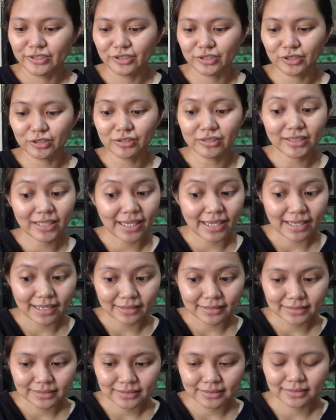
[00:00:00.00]
So,
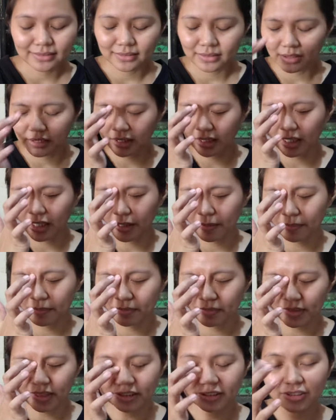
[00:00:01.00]
next.
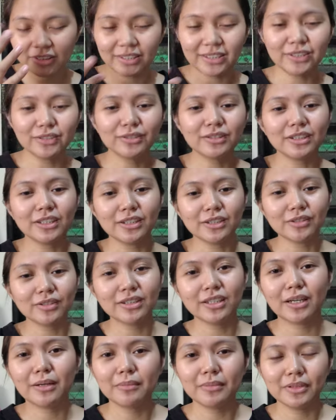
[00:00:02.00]
Actually, yung tito
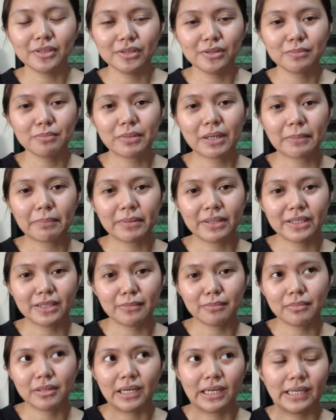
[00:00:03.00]
namin, yung papa
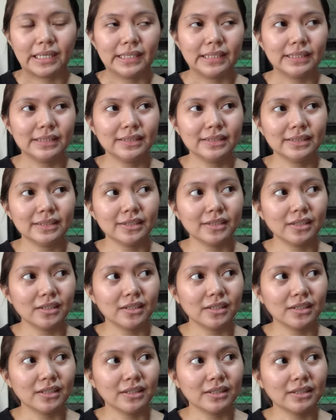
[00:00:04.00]
ni Bri,
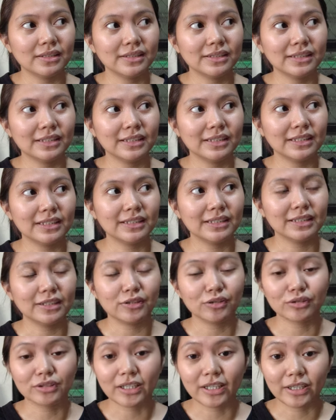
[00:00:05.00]
si
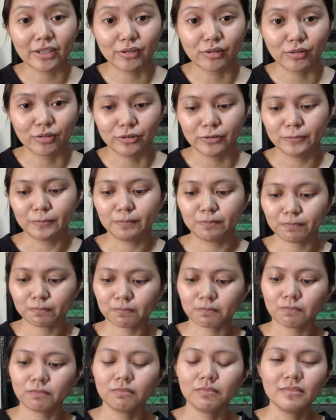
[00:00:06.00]
Tito Tyron,
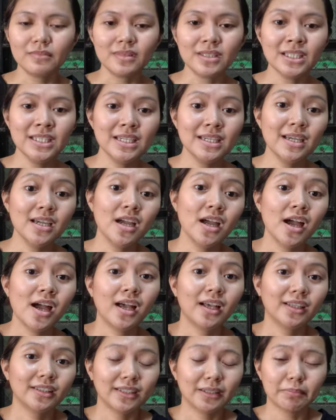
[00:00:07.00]

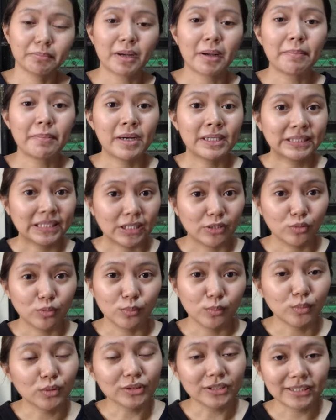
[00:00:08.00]

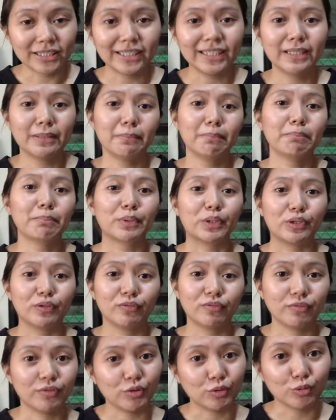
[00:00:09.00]
nagpapasalubong din ng
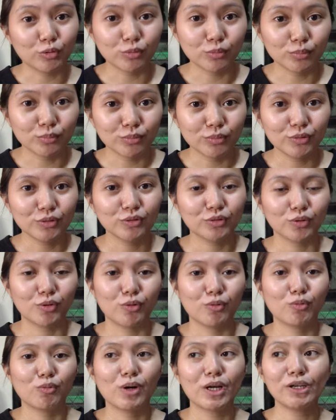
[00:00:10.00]
perfume.
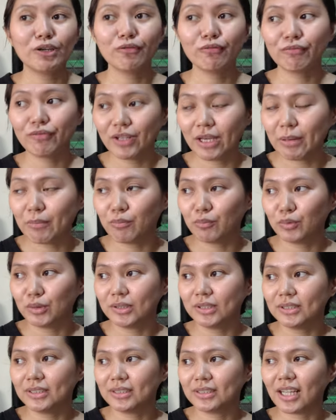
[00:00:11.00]
So, one of them
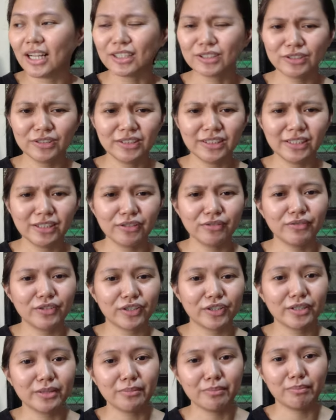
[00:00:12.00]
was actually a
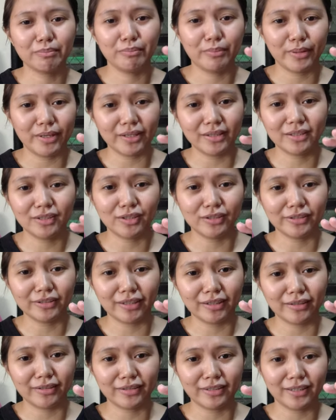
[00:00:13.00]
very big
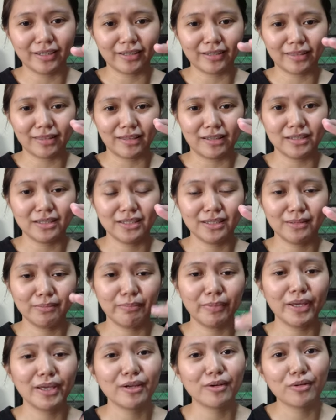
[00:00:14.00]
container like
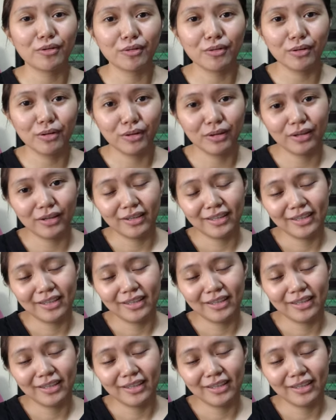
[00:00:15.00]
this. Pero,